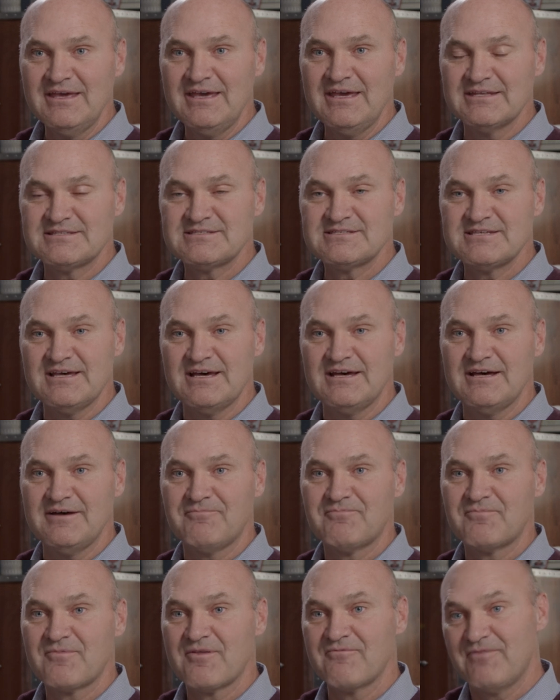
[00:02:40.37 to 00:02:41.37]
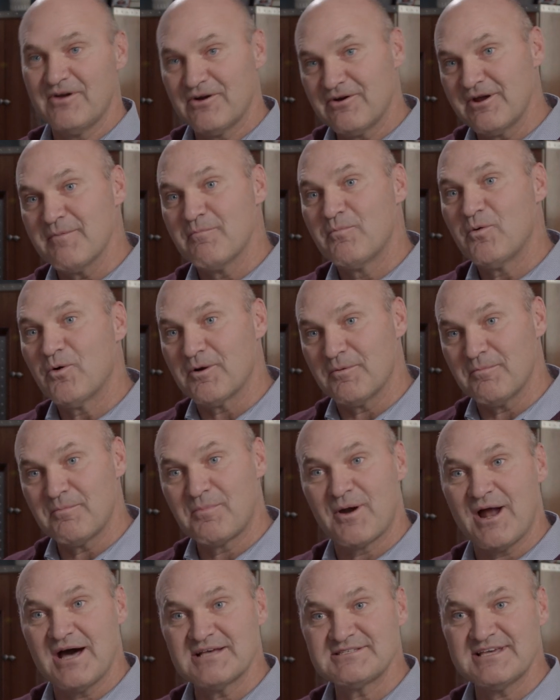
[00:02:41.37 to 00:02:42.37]
It's a very important
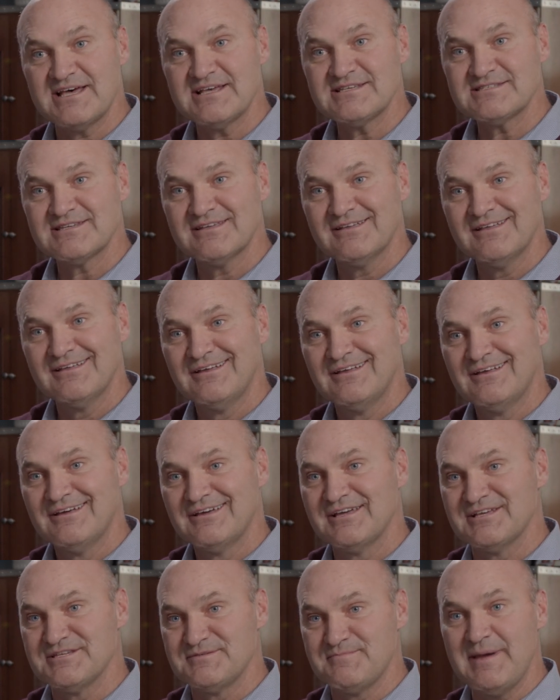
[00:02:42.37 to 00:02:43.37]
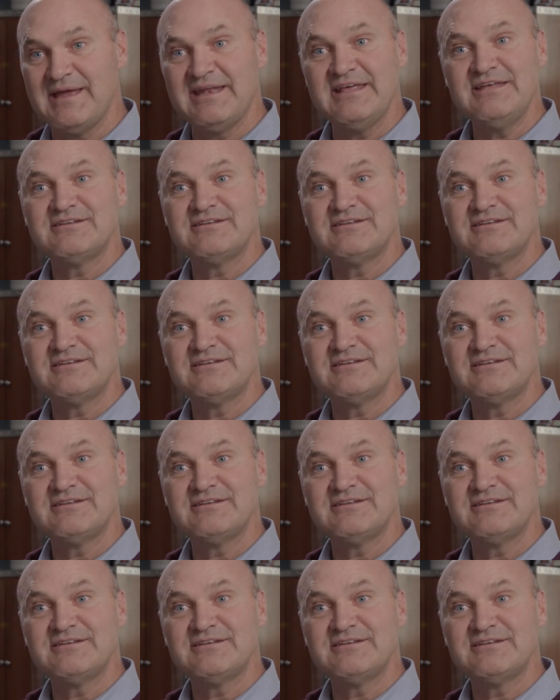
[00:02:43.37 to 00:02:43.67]
process because many